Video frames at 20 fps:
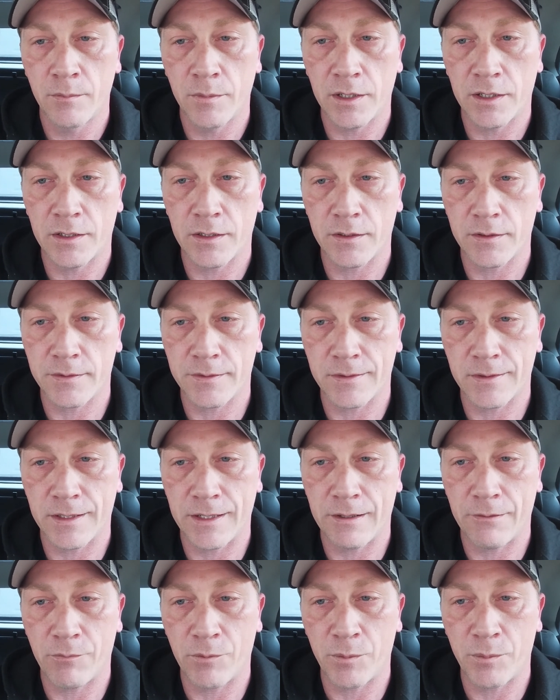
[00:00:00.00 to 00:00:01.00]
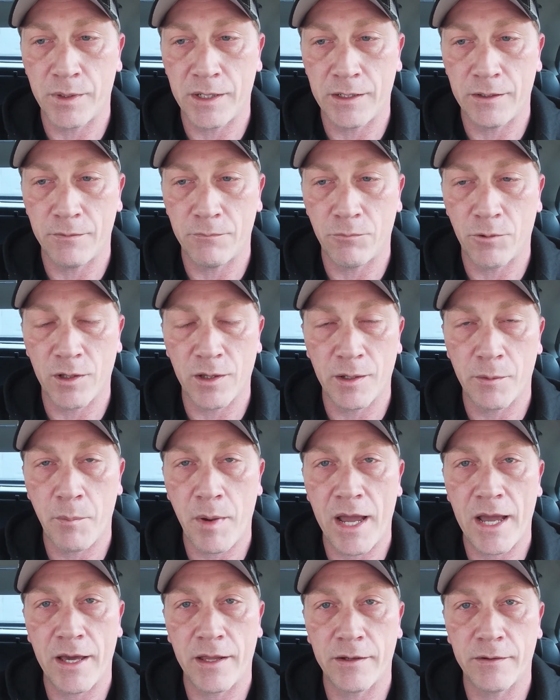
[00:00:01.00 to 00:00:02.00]
because it would be really
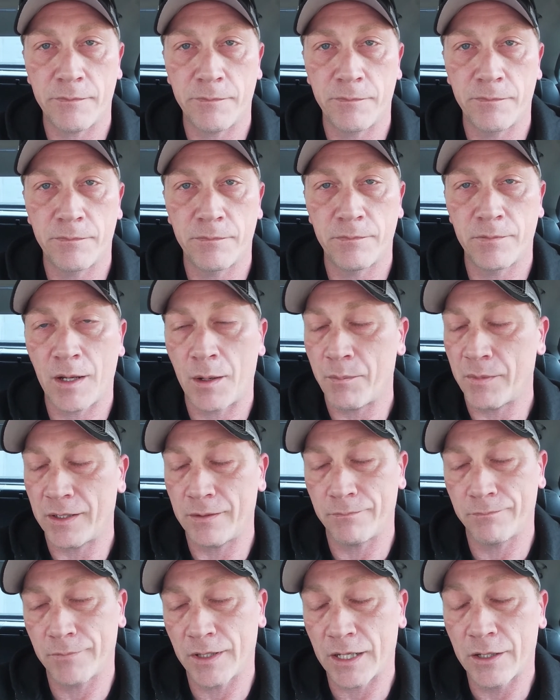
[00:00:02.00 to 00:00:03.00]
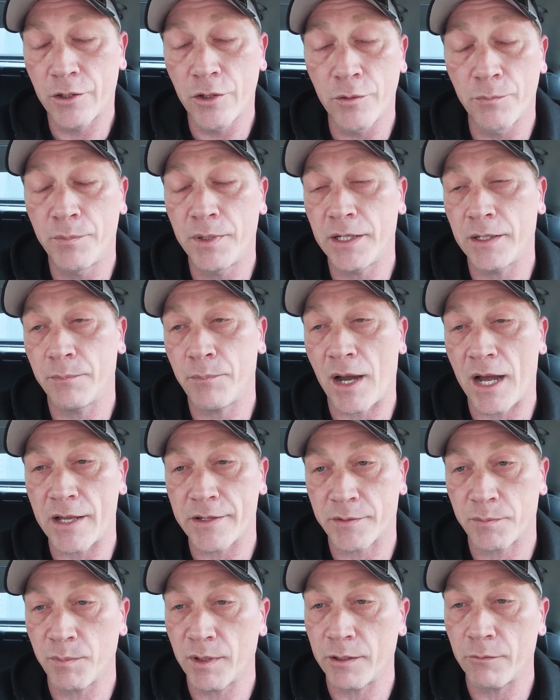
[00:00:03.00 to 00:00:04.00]
bad if, I mean, it could be
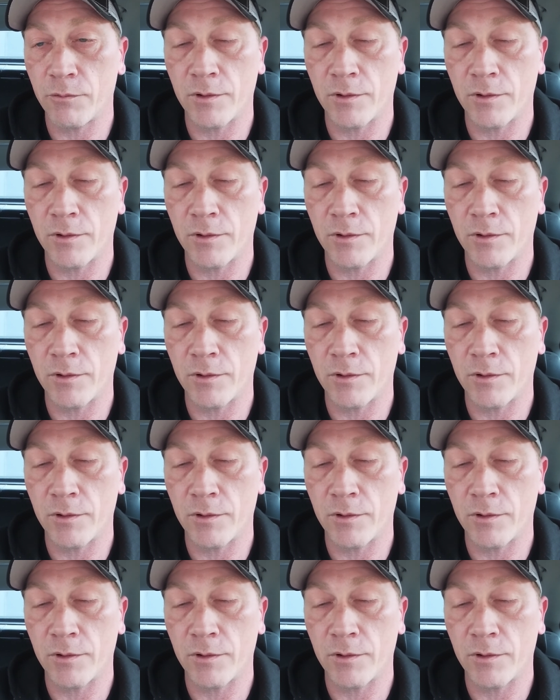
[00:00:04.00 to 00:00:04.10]
possibly